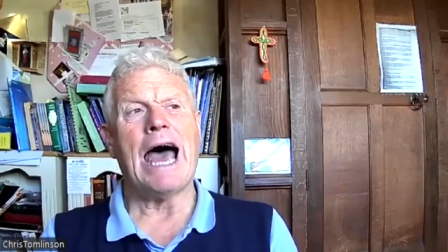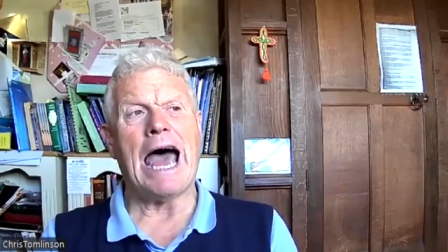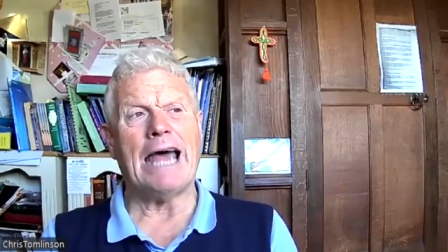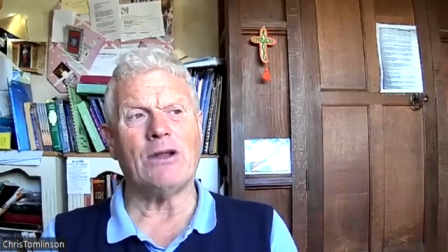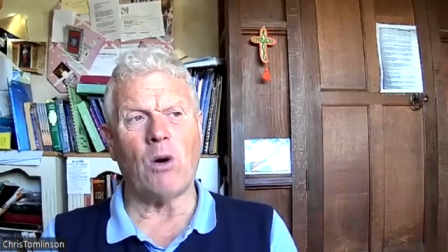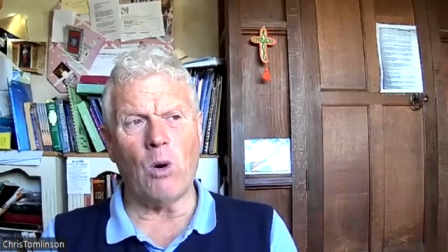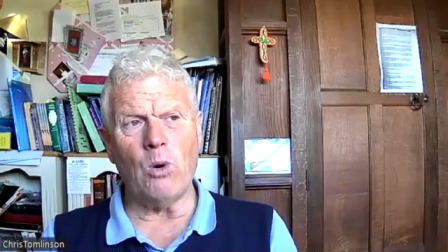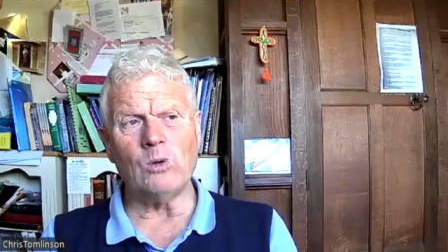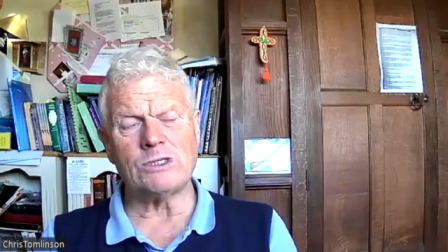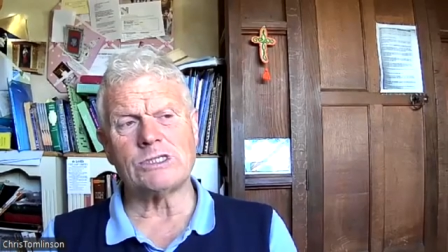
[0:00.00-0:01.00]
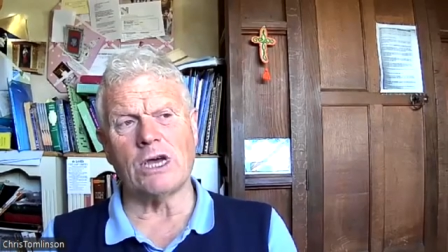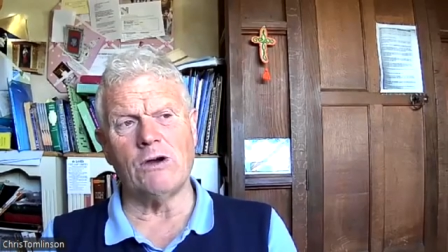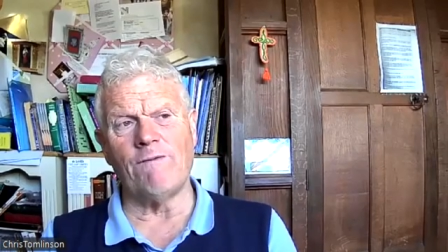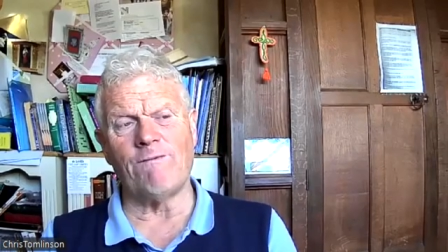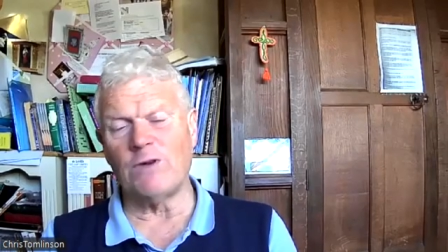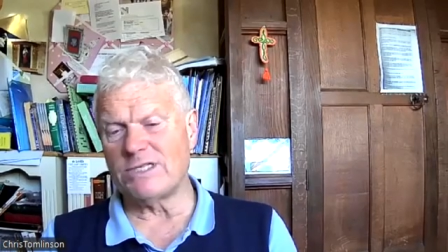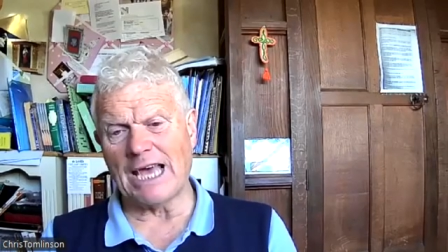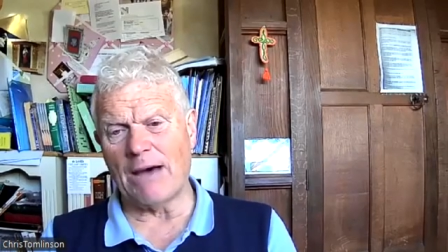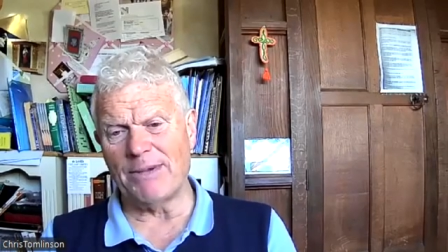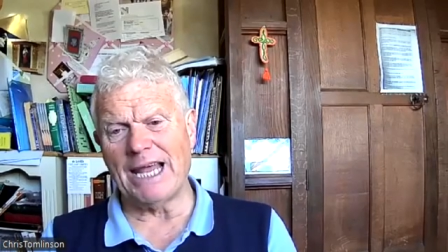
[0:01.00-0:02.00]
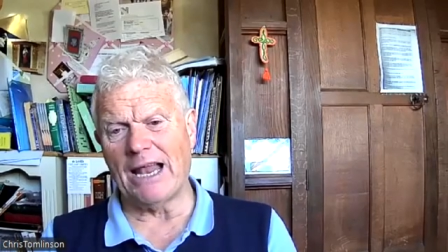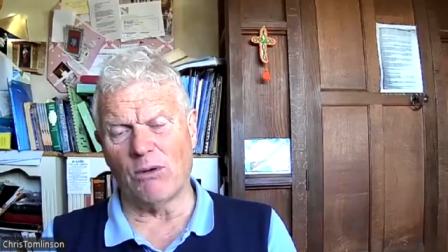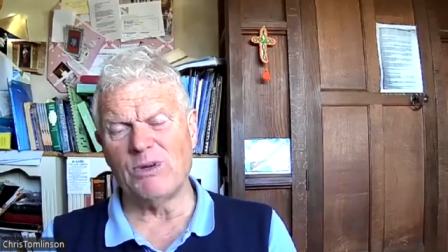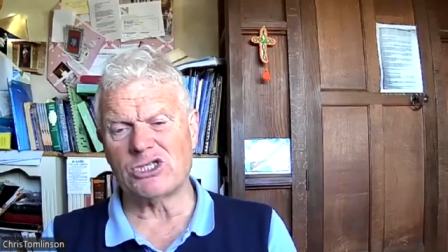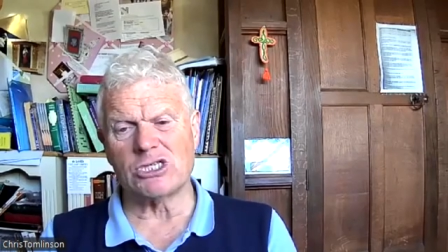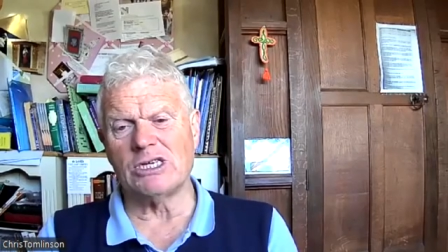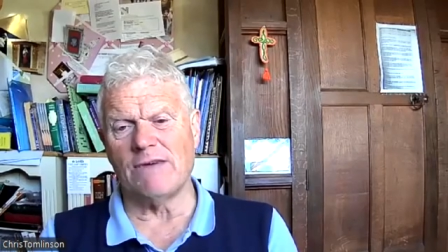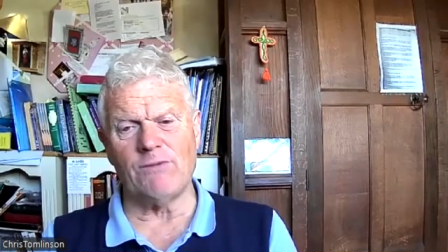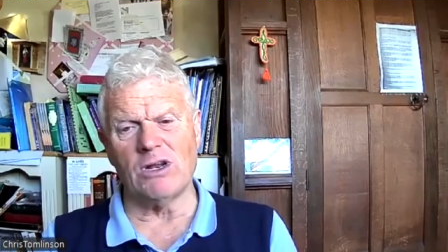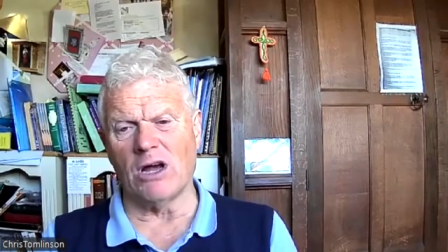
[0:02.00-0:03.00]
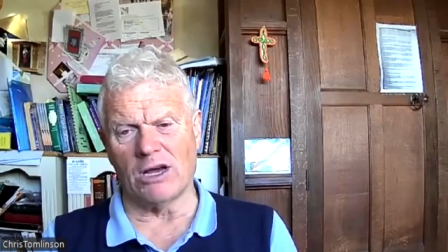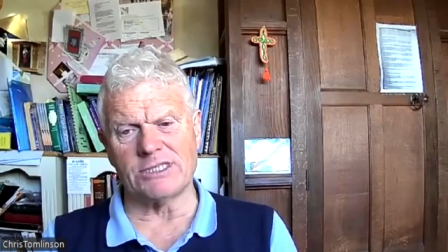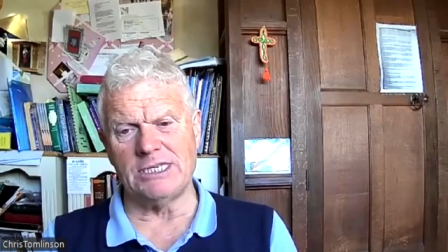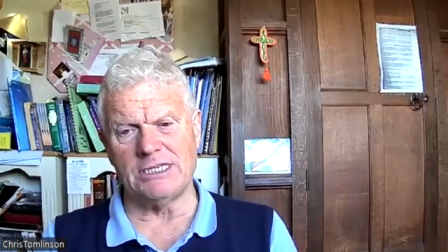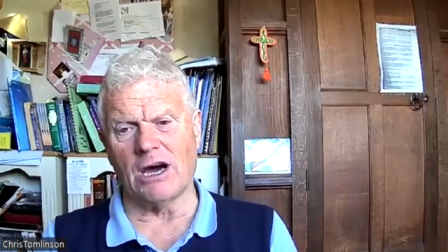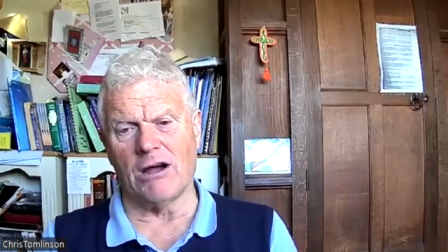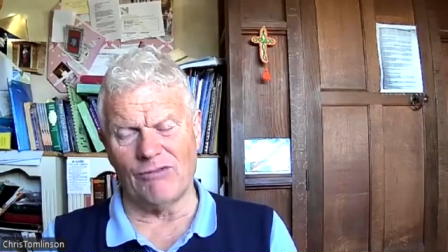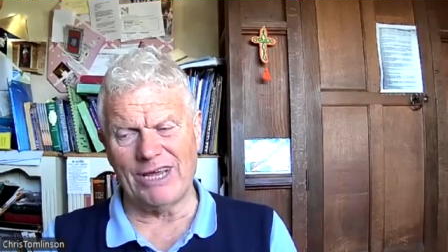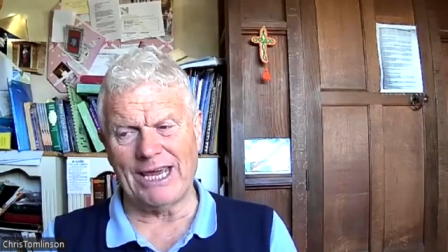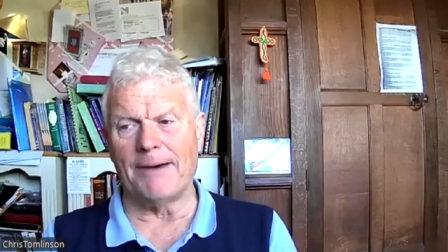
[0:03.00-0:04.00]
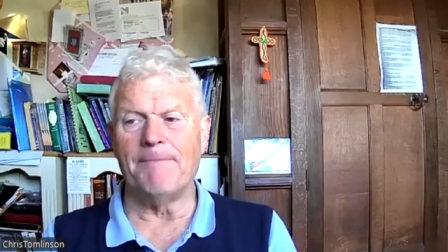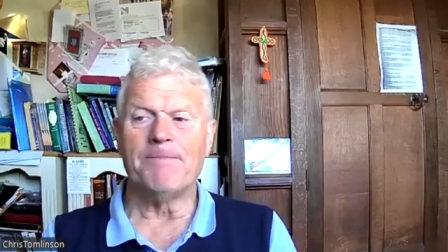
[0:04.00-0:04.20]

and also for salmonella, which can give you nasty diarrhea.